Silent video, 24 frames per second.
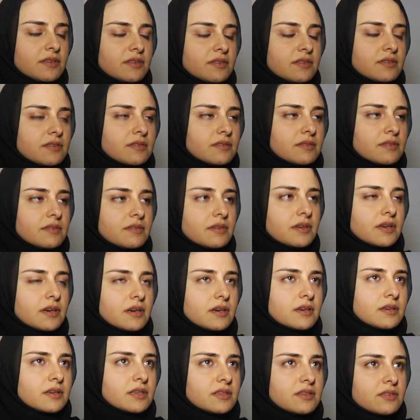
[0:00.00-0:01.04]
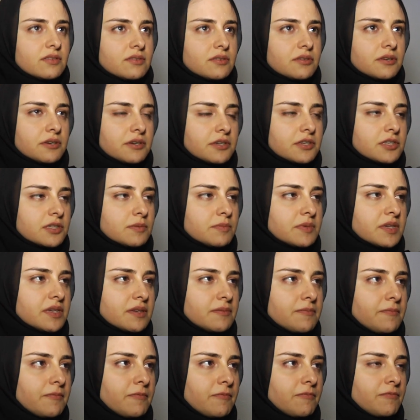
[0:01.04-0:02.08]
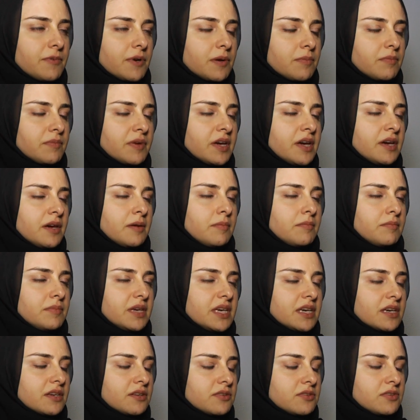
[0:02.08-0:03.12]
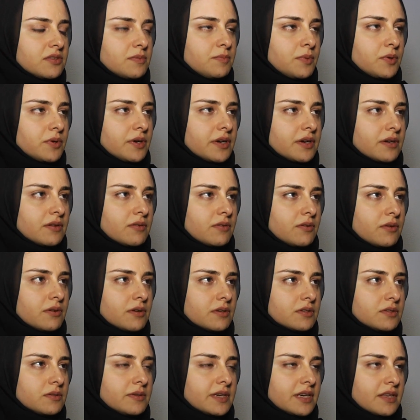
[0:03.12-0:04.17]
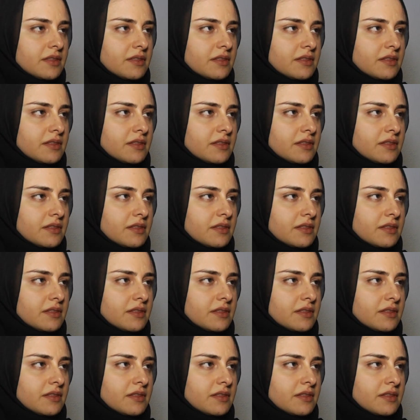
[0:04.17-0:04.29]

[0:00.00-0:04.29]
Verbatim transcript: is a discouragement from being in a sport or doing